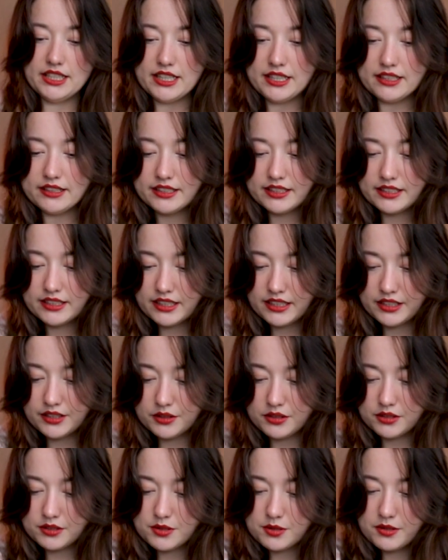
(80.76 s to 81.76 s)
And then I
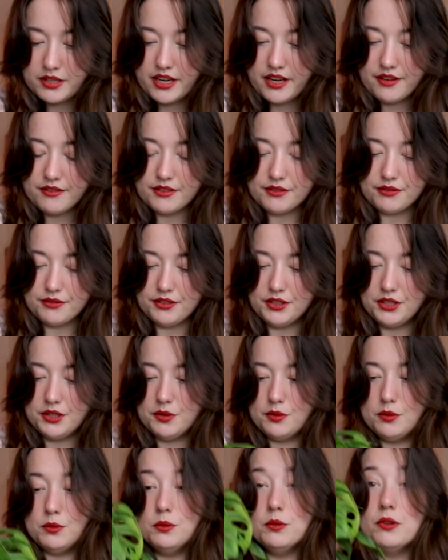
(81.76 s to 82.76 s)
also have a
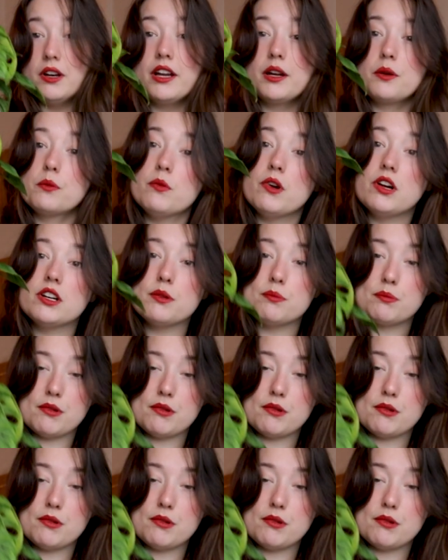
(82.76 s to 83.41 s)
few like water